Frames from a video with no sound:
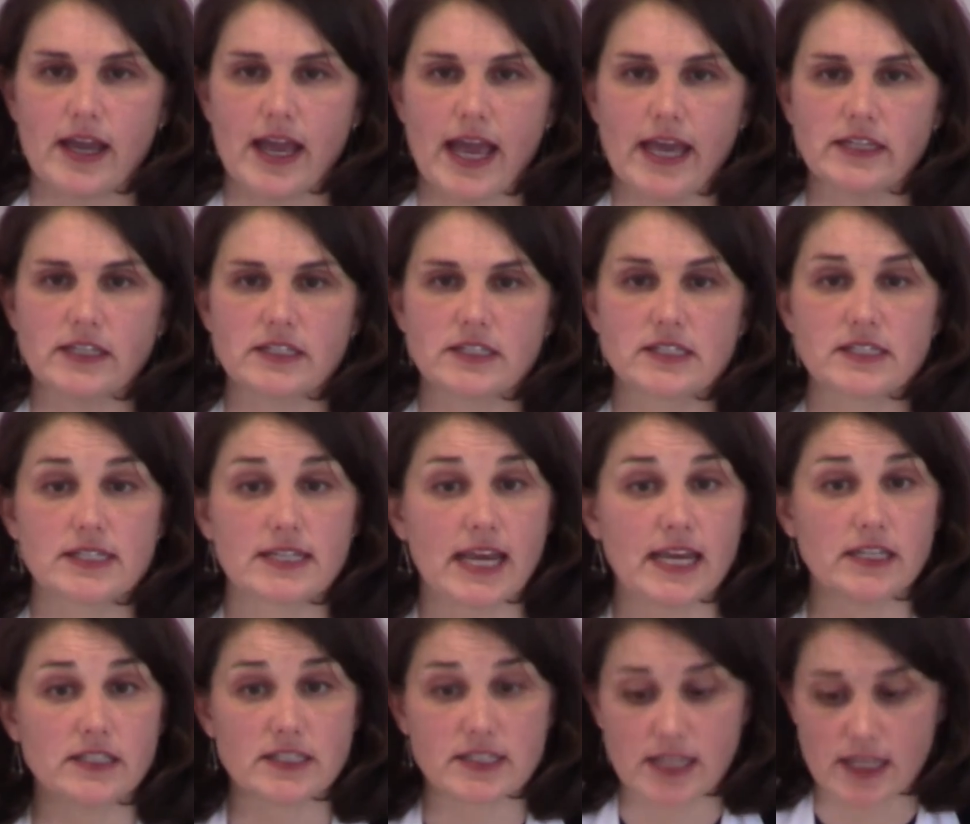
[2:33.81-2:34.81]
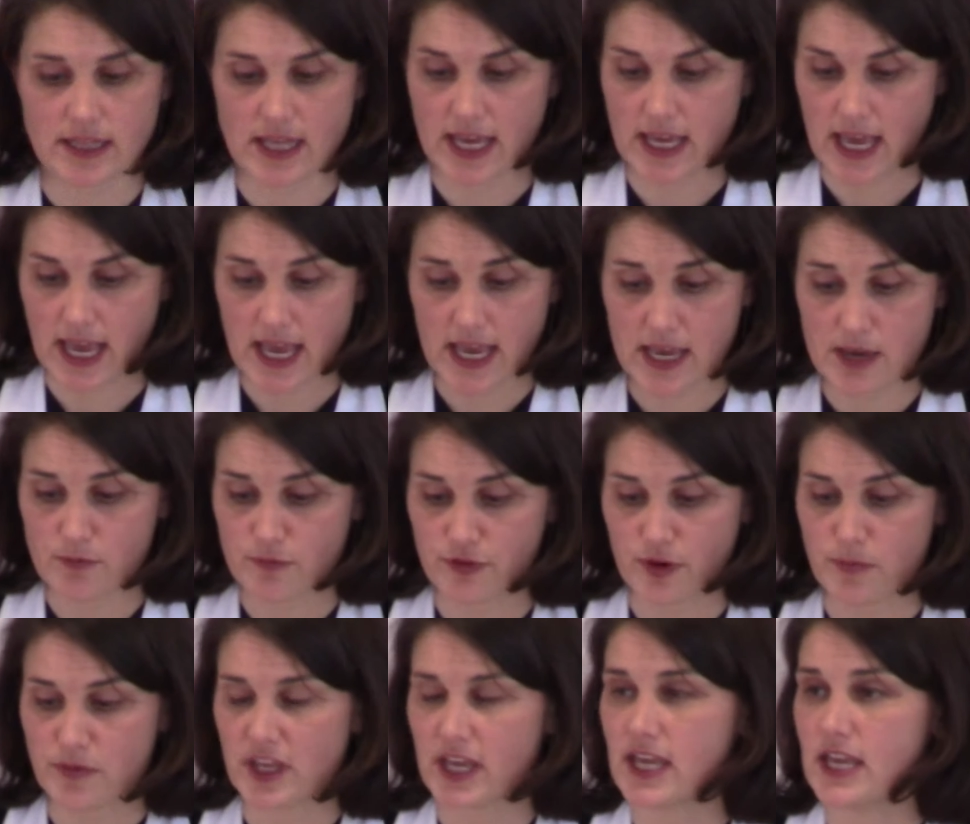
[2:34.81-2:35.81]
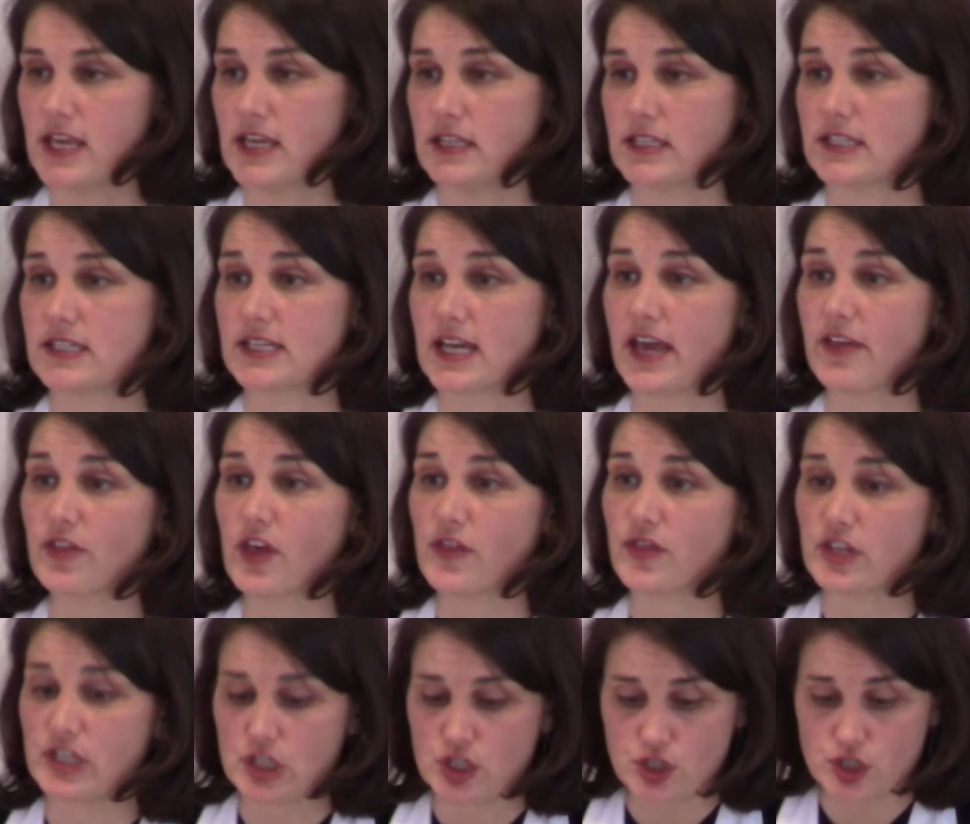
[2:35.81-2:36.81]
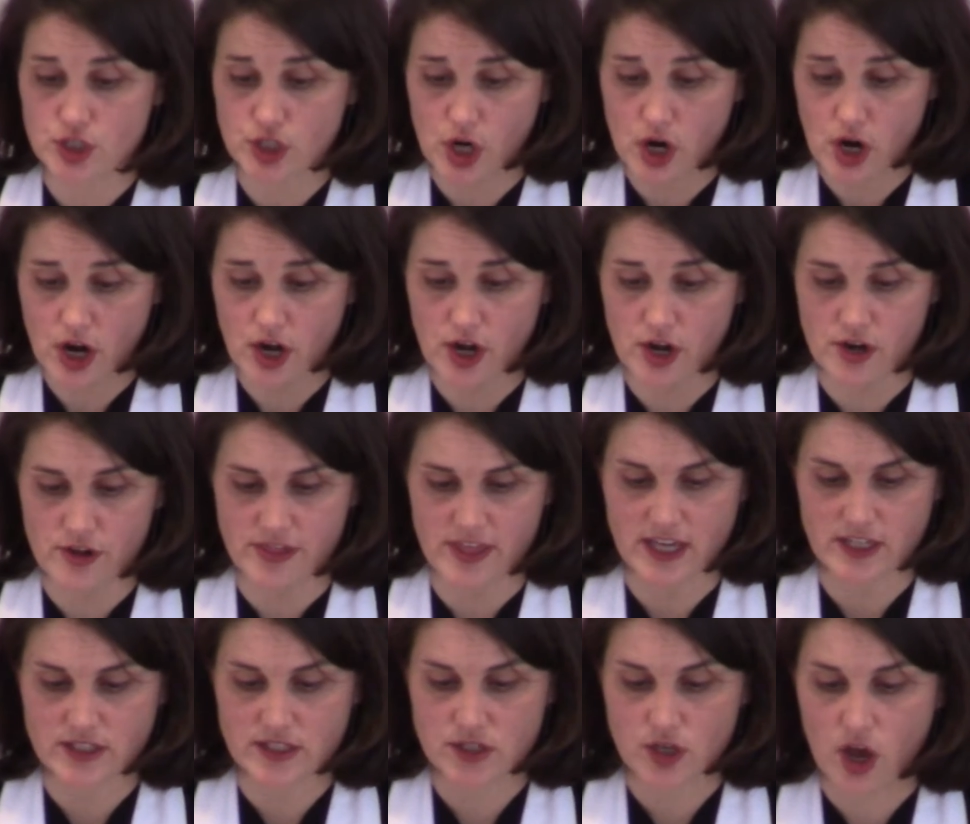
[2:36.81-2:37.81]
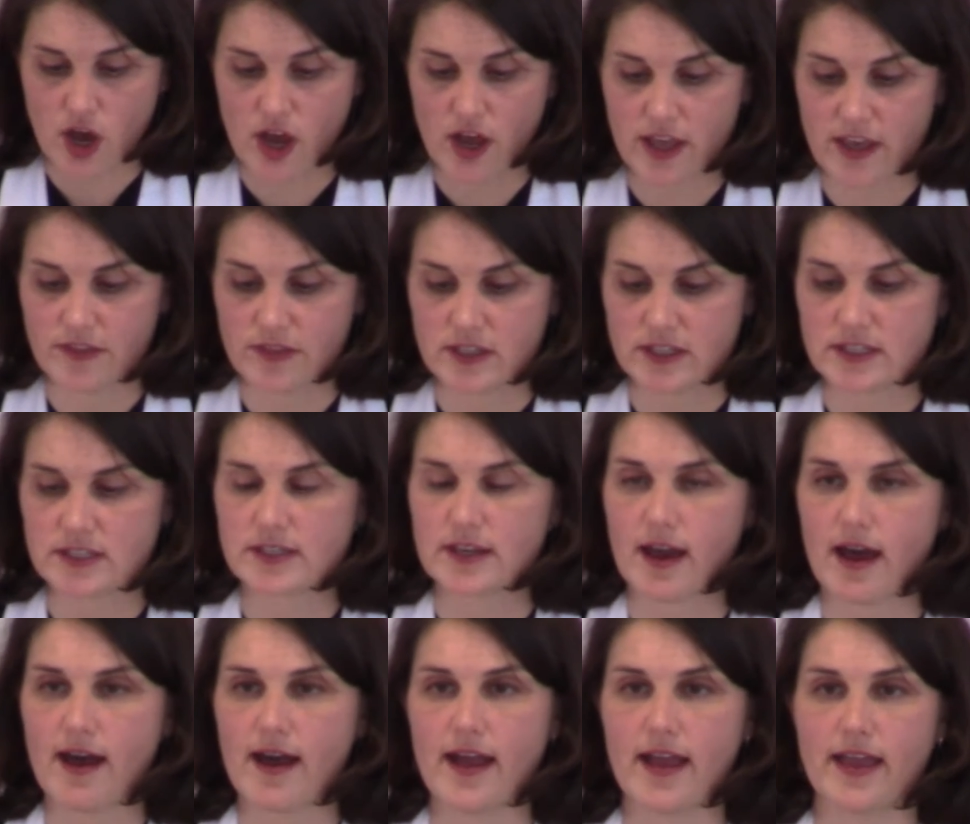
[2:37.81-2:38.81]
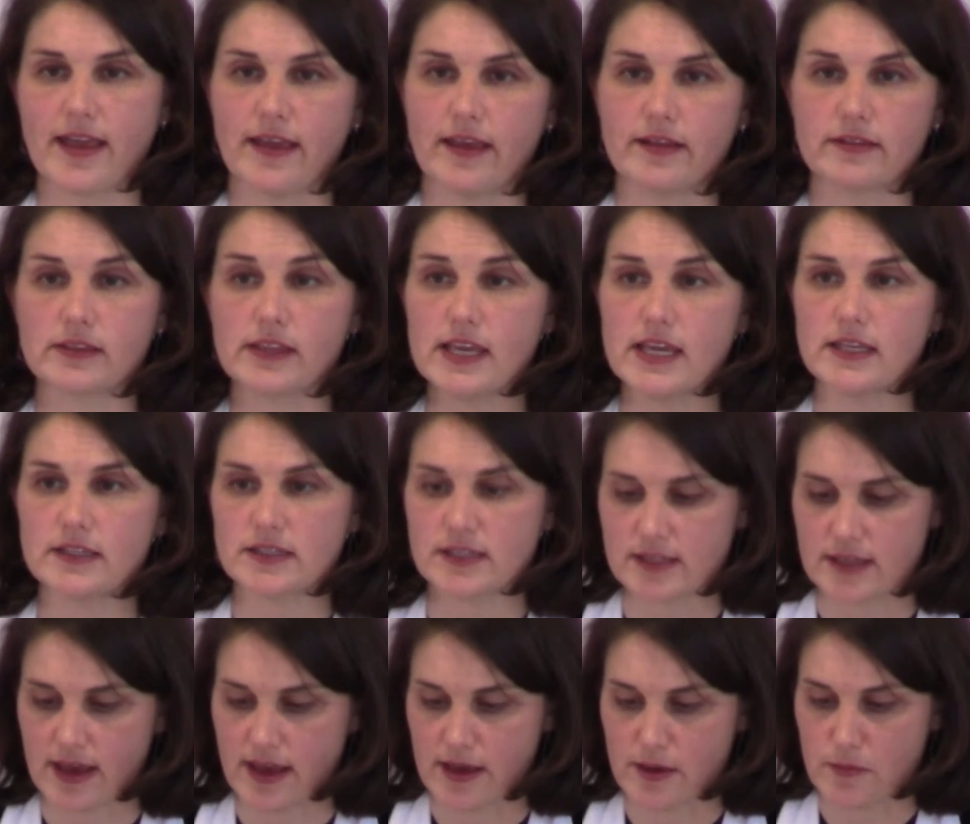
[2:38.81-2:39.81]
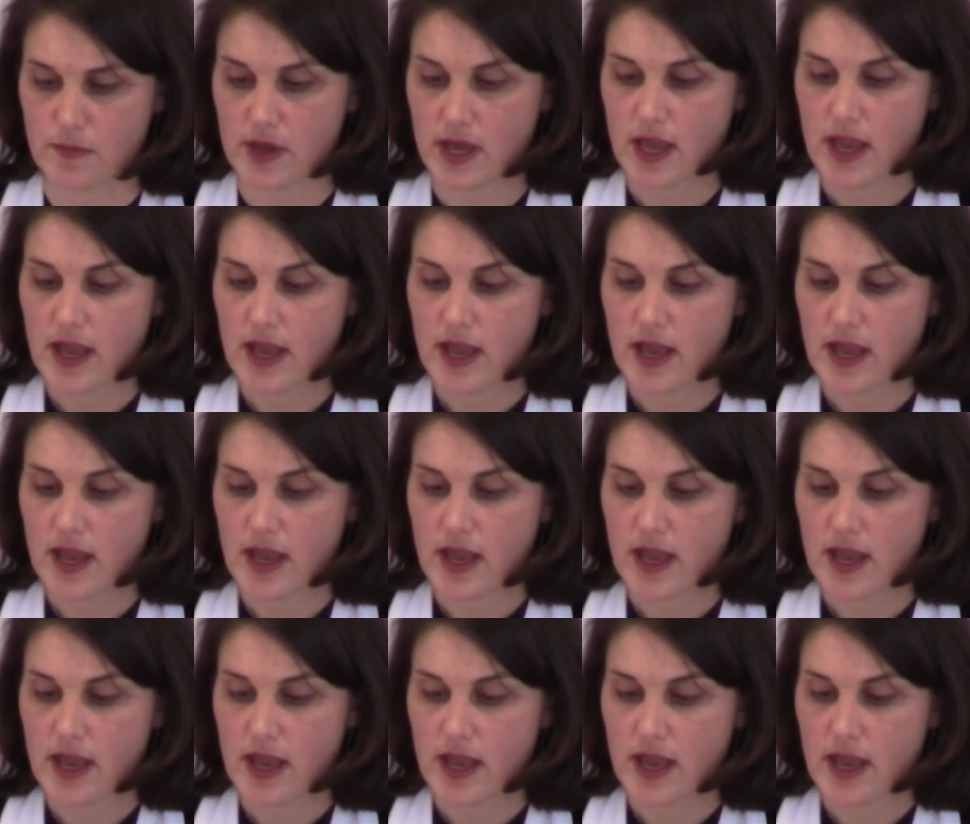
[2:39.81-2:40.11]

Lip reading: and it states that they came from the east and that the star they saw in the sky leads them